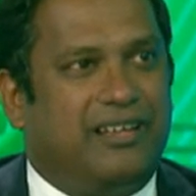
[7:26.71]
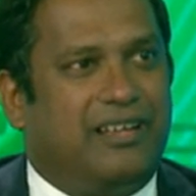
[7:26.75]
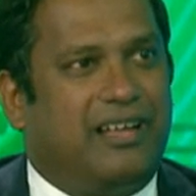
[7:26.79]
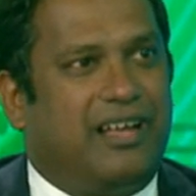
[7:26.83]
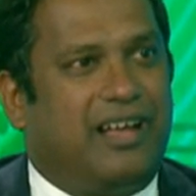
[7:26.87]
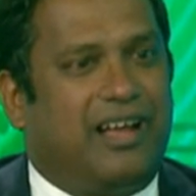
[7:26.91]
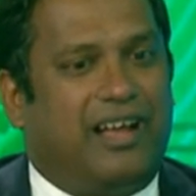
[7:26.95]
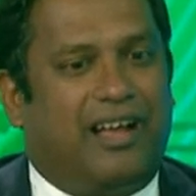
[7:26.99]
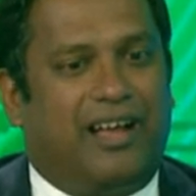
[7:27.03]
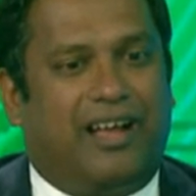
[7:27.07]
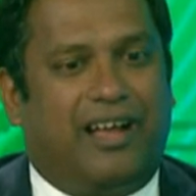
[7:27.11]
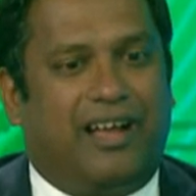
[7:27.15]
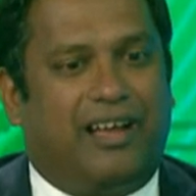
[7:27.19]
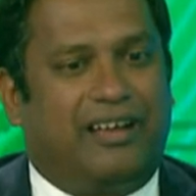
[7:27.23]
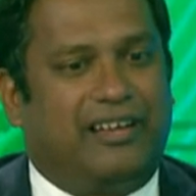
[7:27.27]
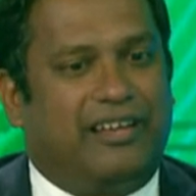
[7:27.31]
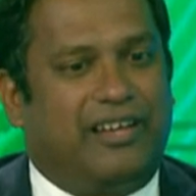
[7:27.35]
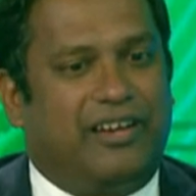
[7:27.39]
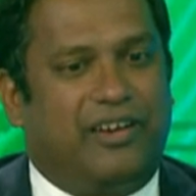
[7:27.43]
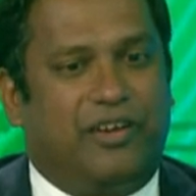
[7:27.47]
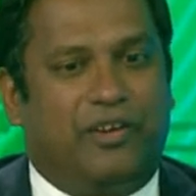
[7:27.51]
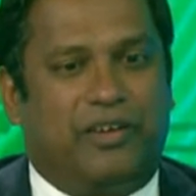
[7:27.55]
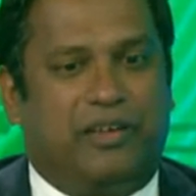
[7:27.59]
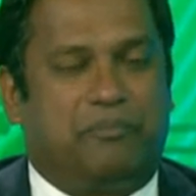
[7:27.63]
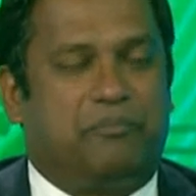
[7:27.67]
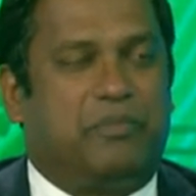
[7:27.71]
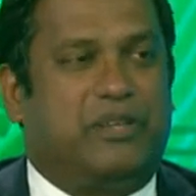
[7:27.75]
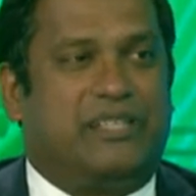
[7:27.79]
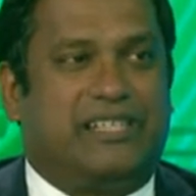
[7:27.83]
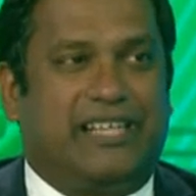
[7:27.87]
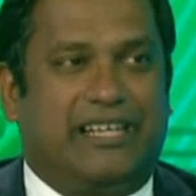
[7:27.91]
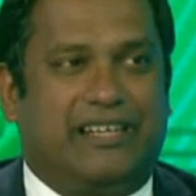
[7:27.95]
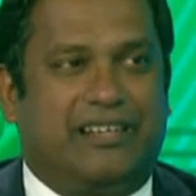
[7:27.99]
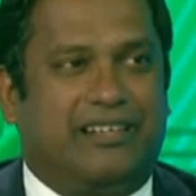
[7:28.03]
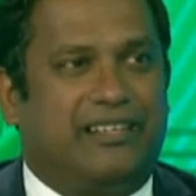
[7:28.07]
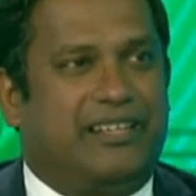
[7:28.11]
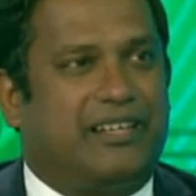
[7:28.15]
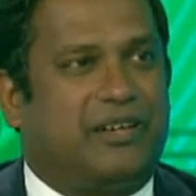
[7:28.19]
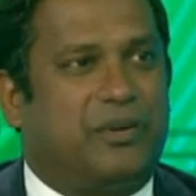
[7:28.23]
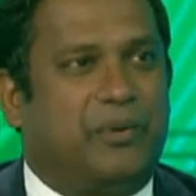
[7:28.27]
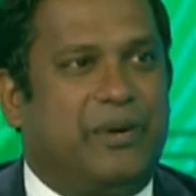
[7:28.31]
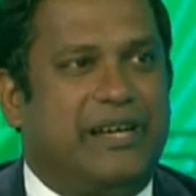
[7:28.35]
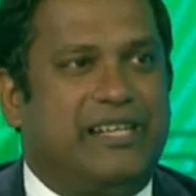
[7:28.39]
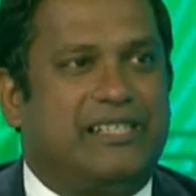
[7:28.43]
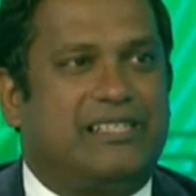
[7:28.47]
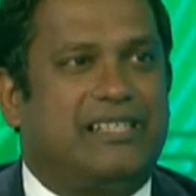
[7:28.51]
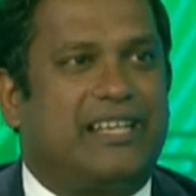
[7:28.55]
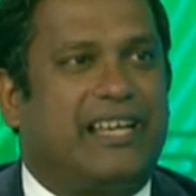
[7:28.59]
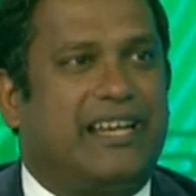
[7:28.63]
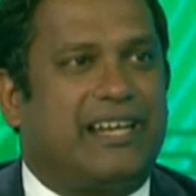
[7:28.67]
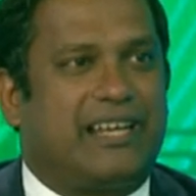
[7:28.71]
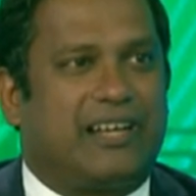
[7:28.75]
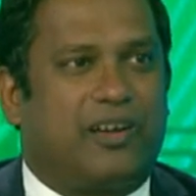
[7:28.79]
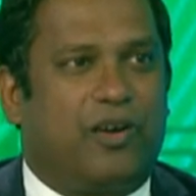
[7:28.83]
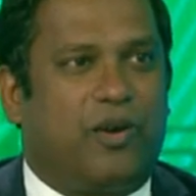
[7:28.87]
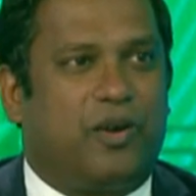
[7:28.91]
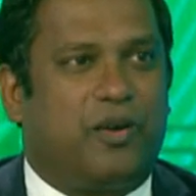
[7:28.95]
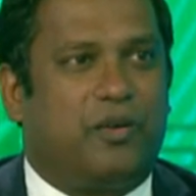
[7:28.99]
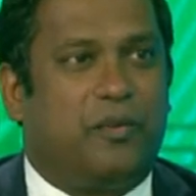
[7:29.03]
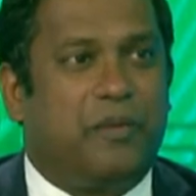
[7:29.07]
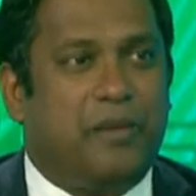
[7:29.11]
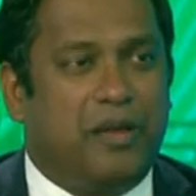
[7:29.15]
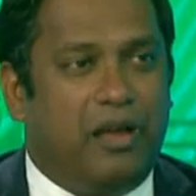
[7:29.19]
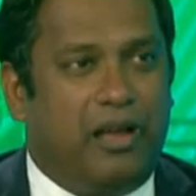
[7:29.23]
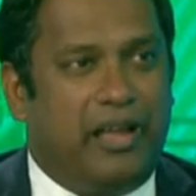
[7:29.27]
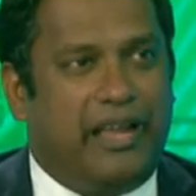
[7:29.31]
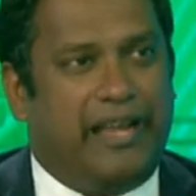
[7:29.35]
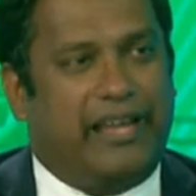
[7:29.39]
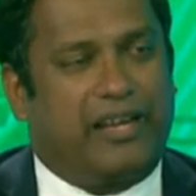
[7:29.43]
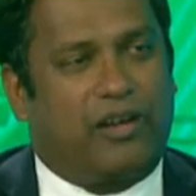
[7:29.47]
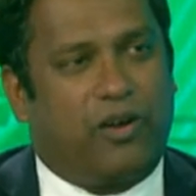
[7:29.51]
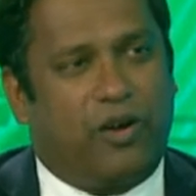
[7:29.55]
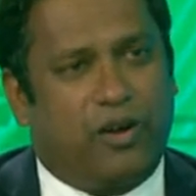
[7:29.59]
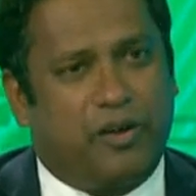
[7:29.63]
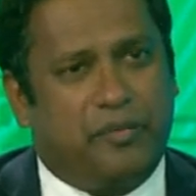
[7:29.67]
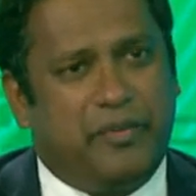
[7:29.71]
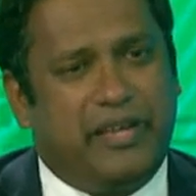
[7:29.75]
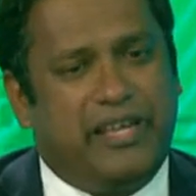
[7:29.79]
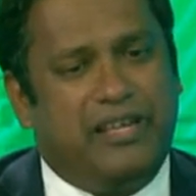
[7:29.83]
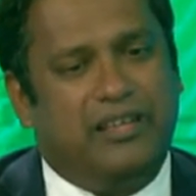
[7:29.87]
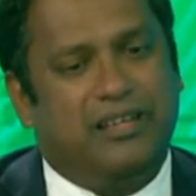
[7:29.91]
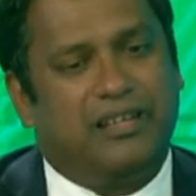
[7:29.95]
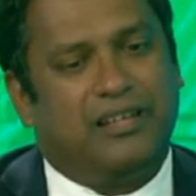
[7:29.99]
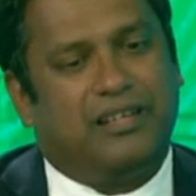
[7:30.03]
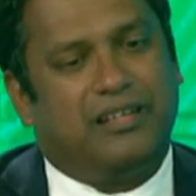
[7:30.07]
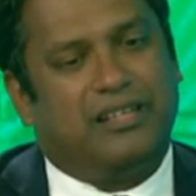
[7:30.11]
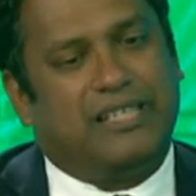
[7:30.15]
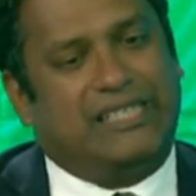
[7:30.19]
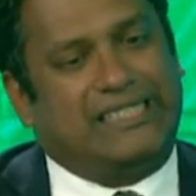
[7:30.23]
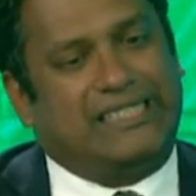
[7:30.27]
Uh, you know, particularly the Queensland econ economy. Mm.